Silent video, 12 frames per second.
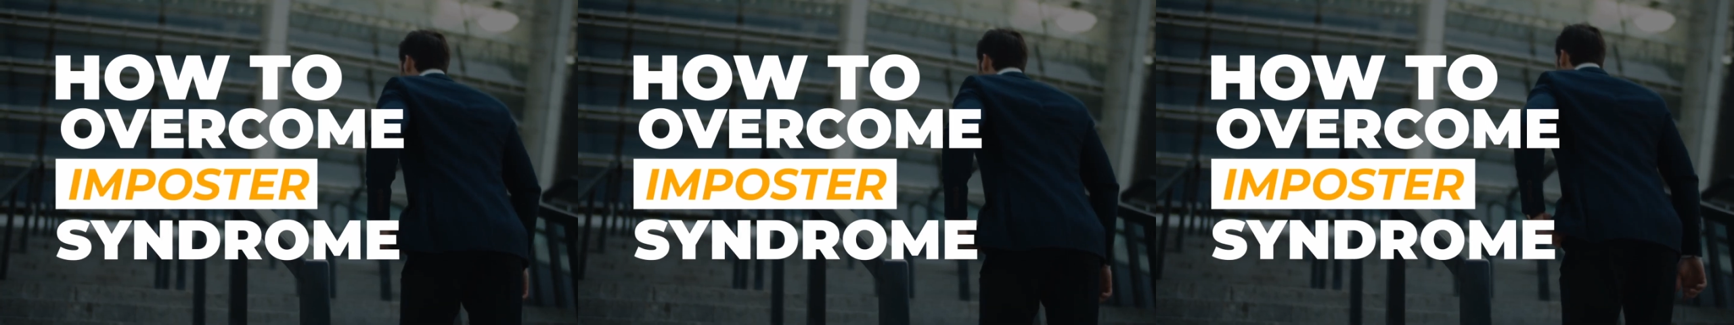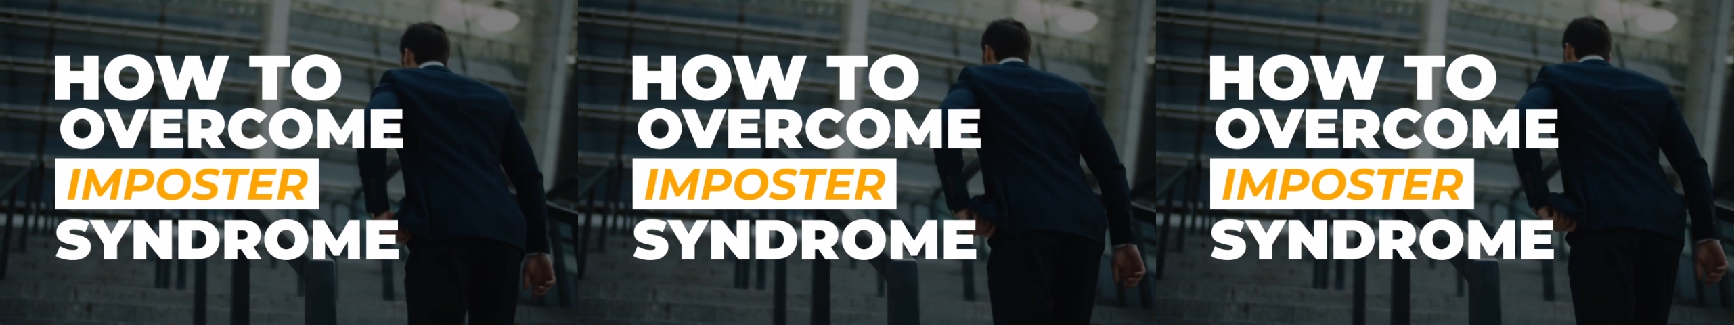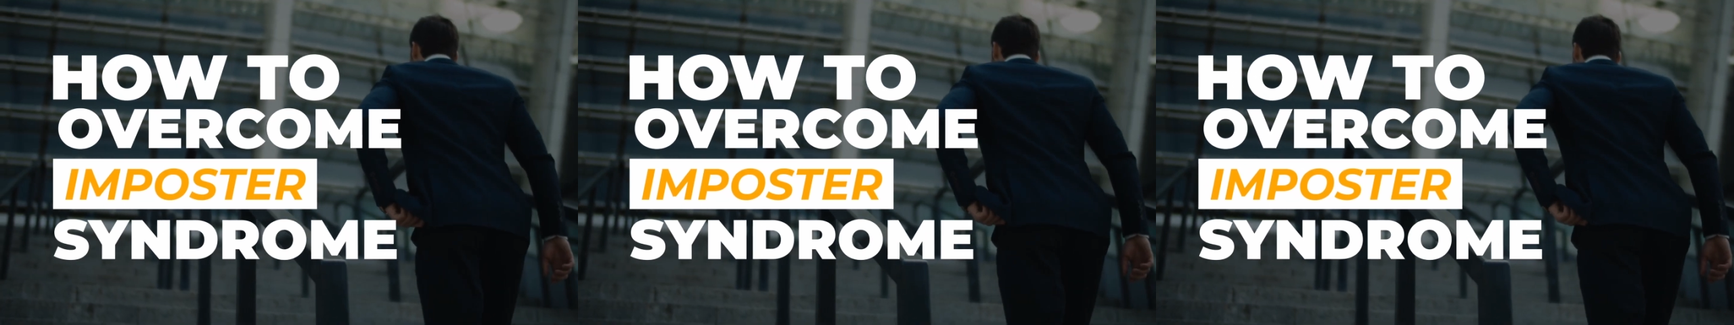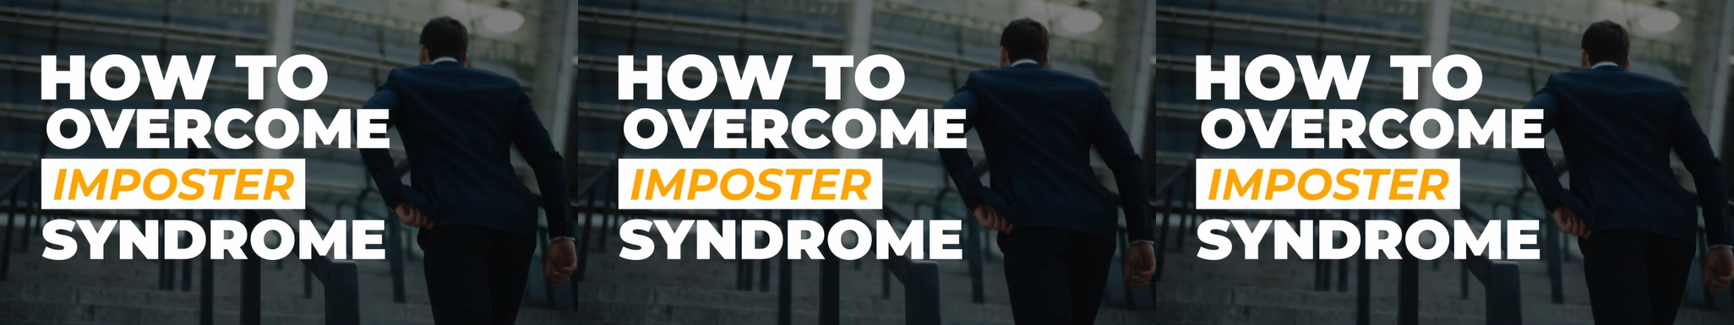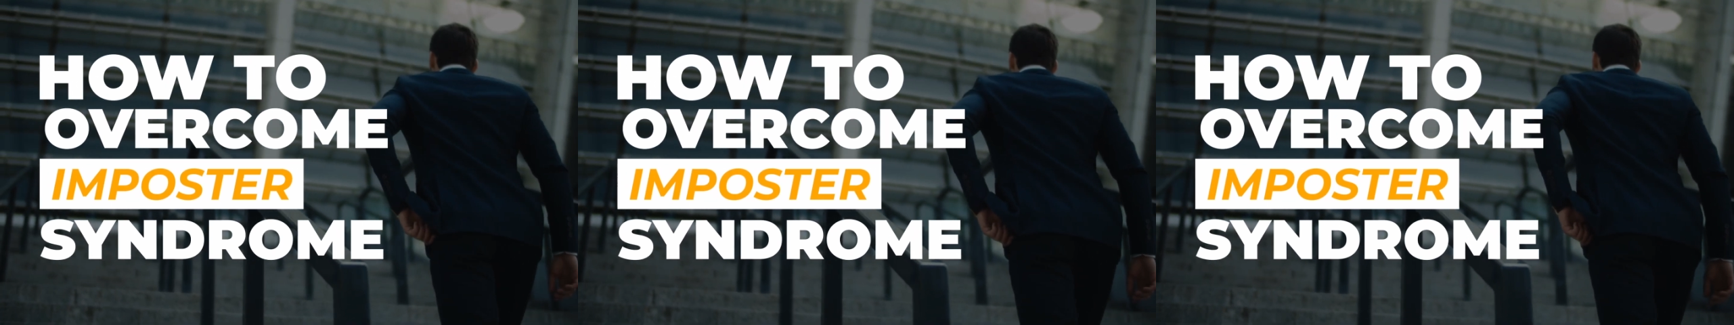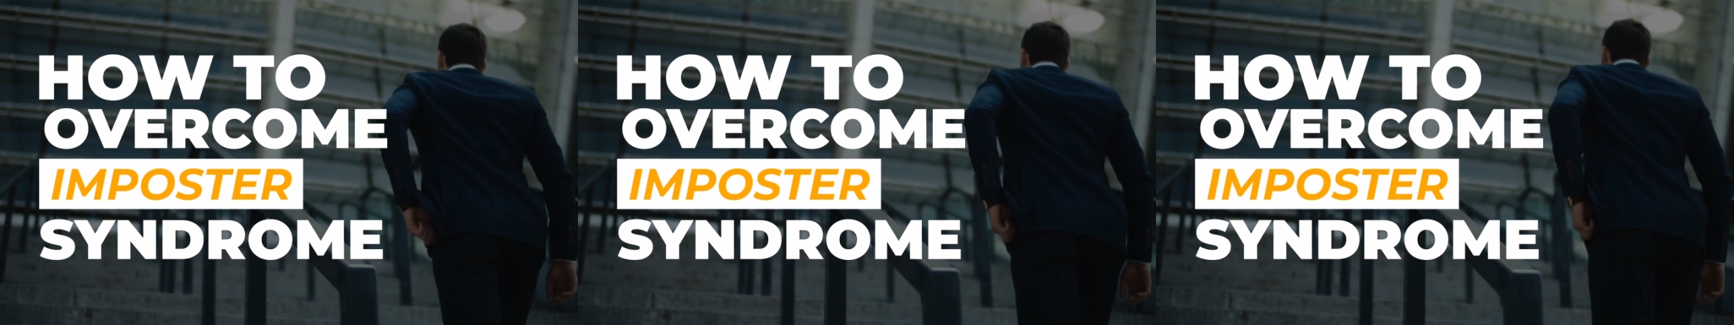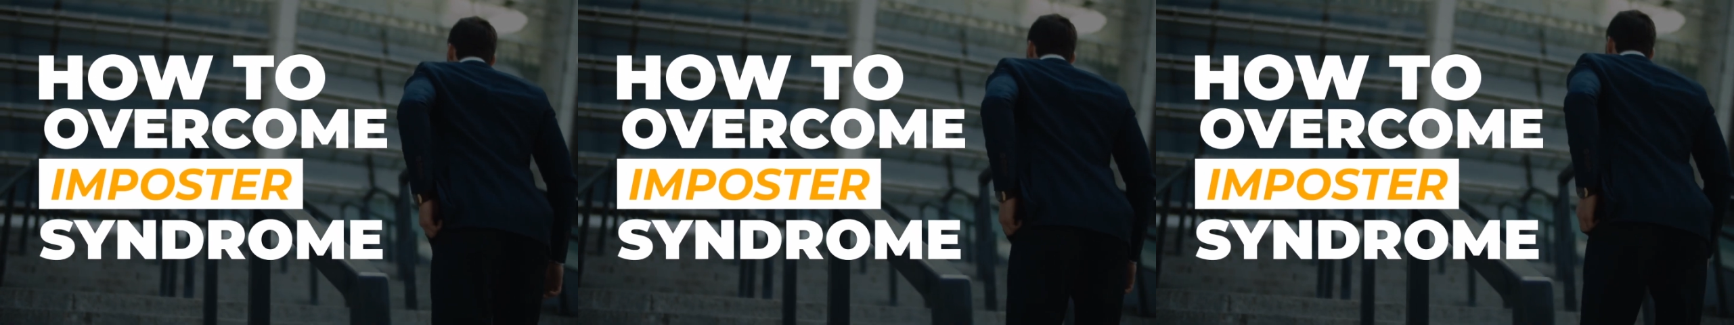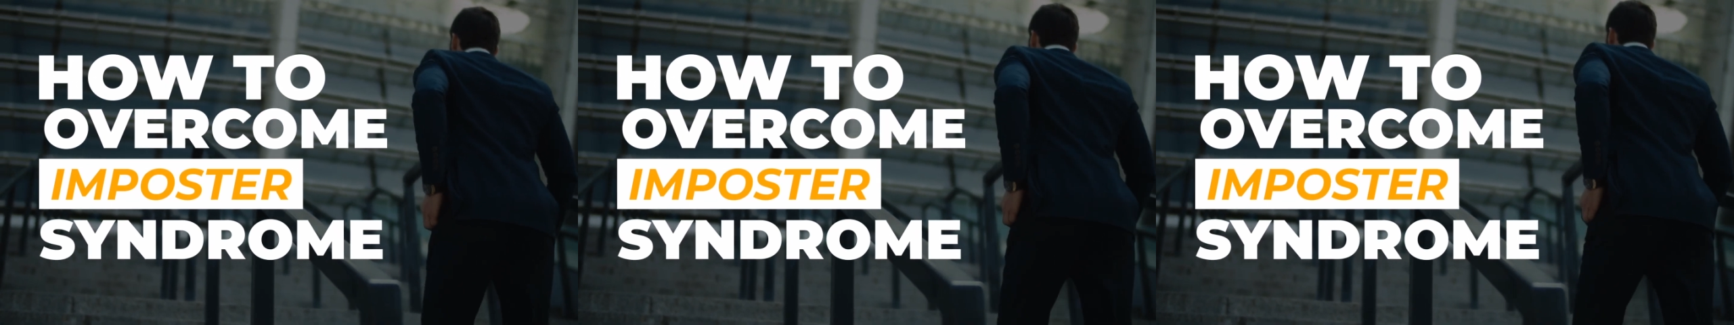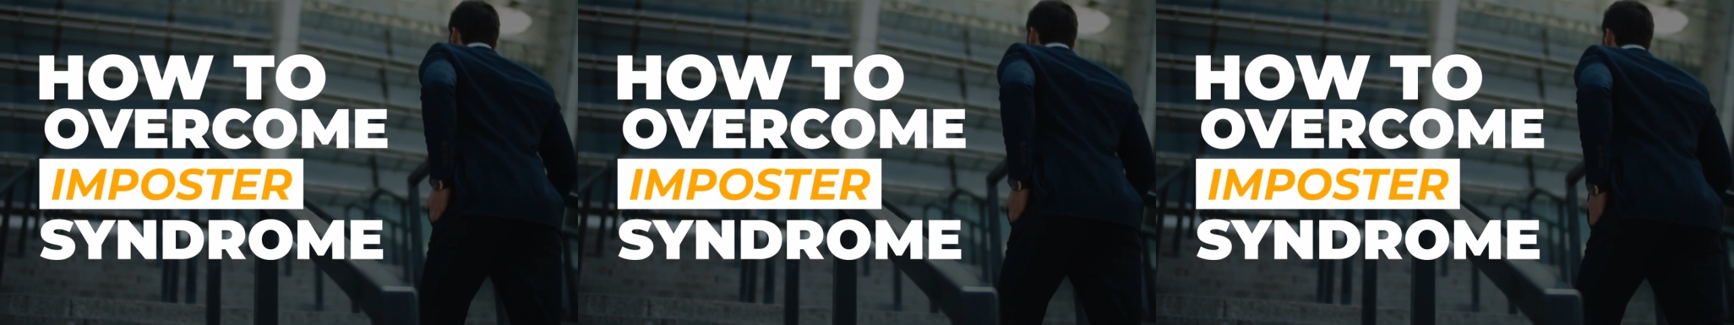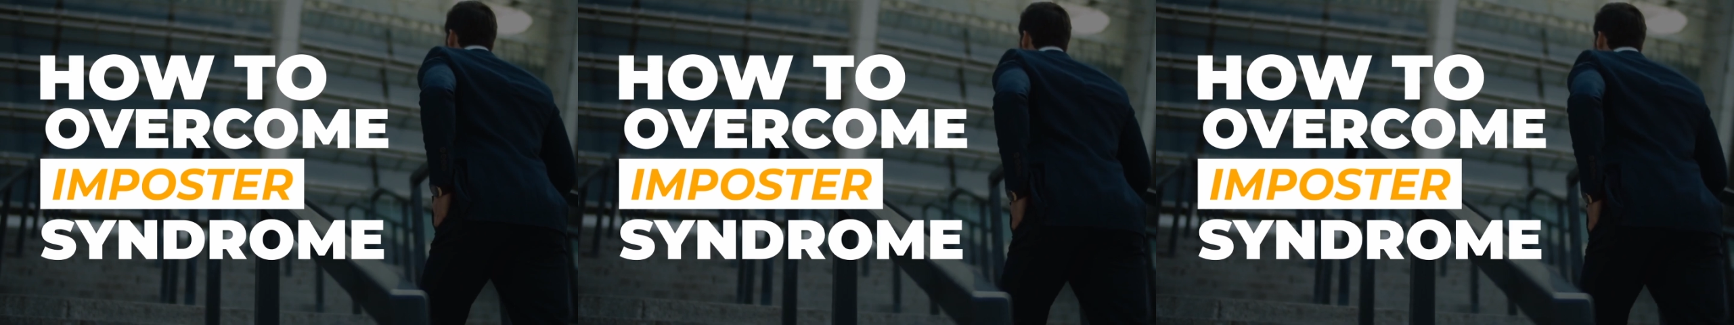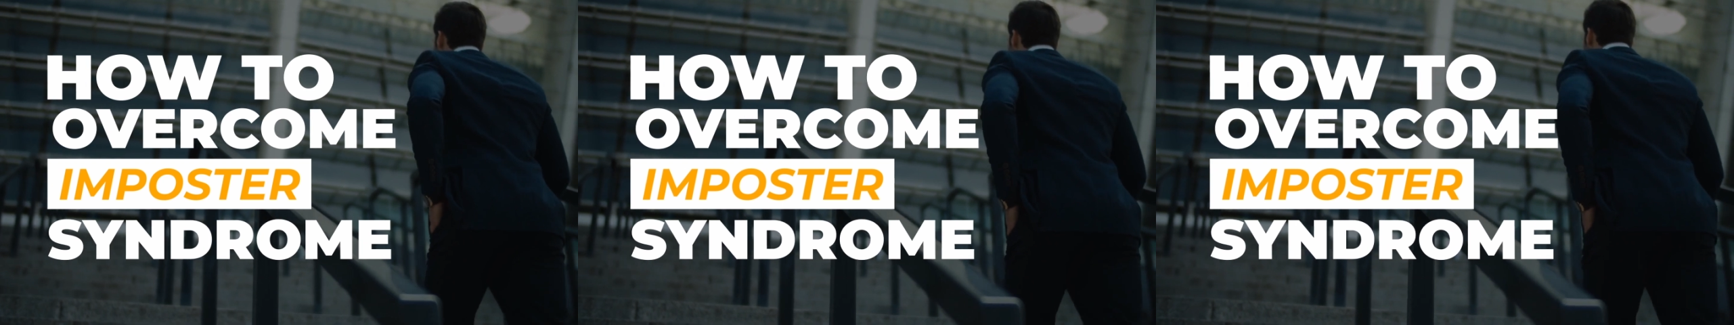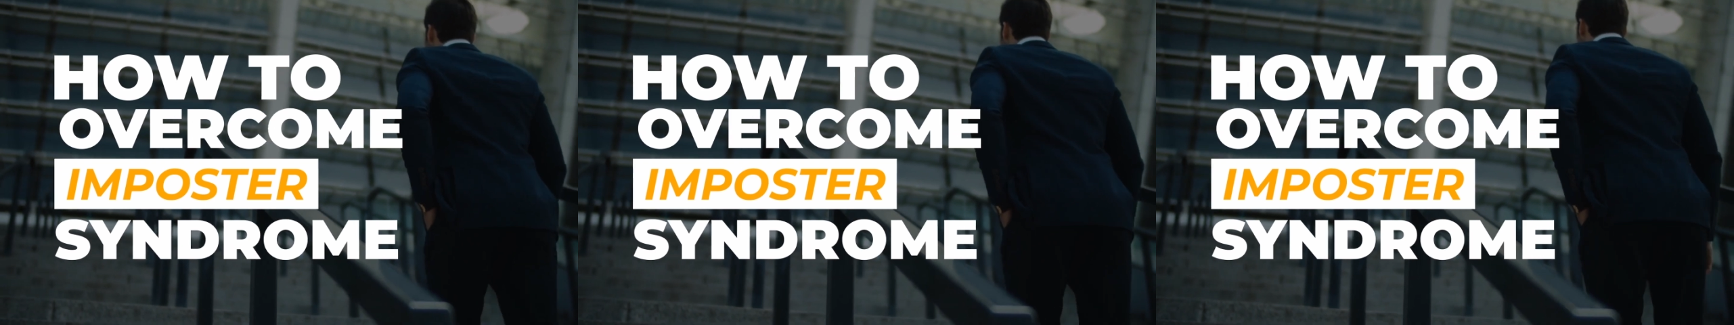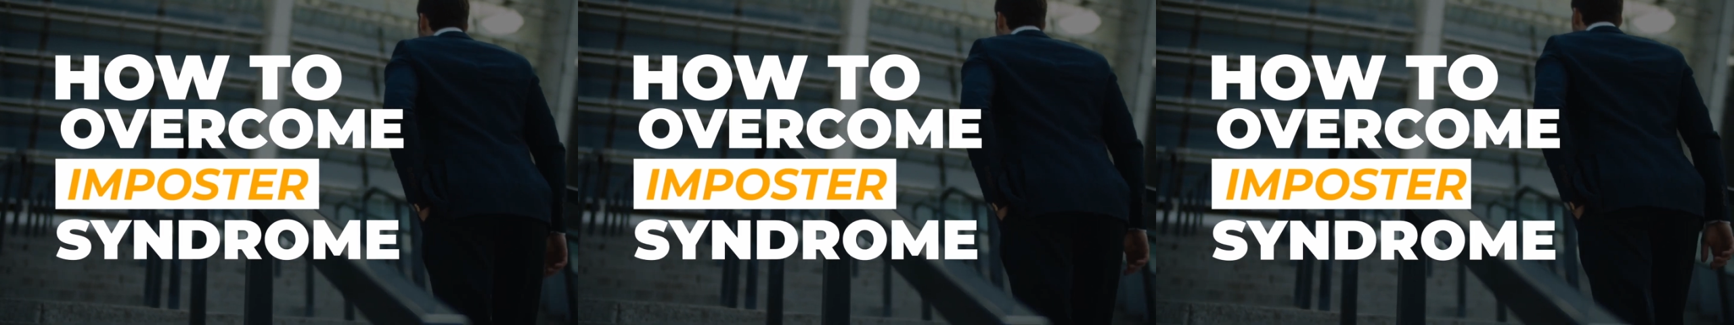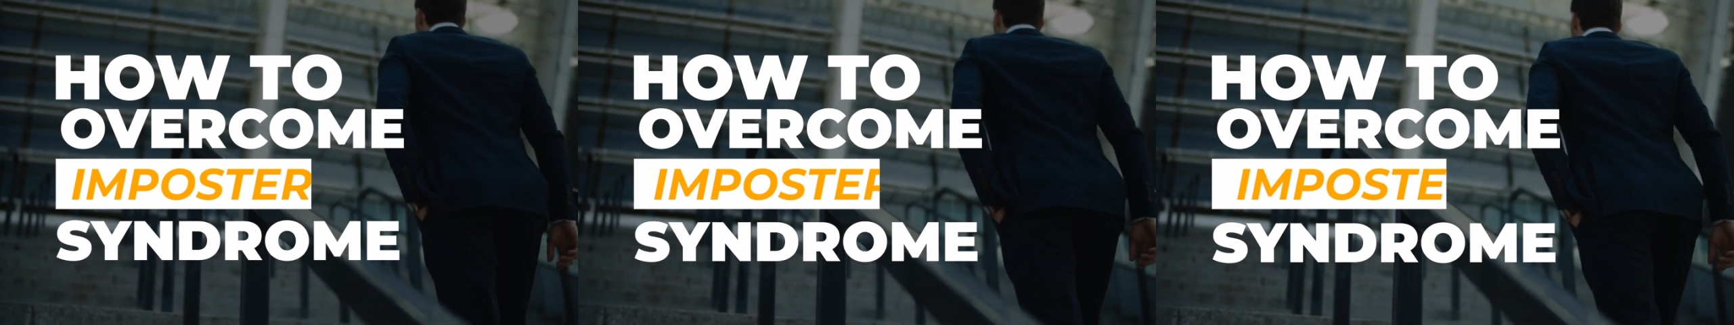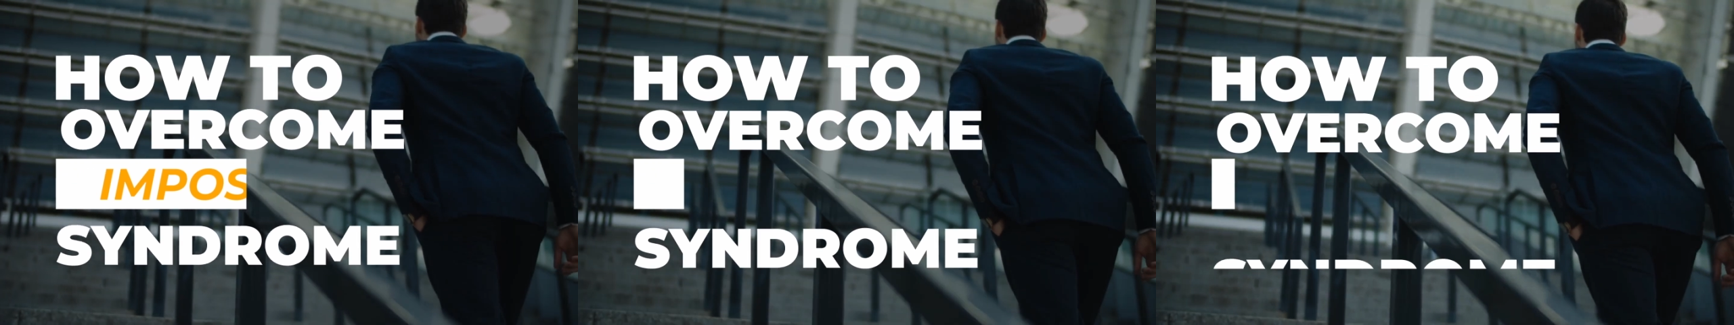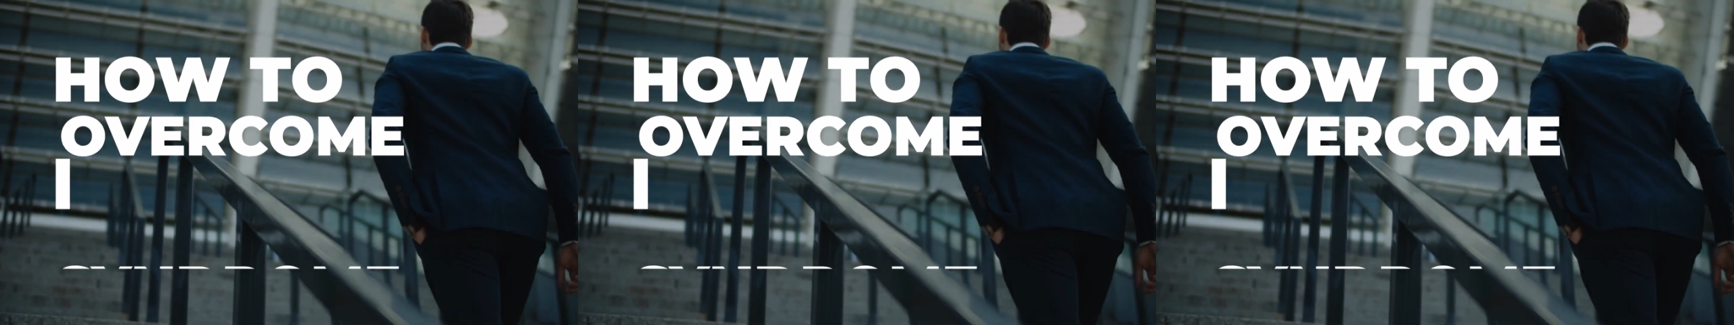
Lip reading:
No face is visible, so there are no lips to read.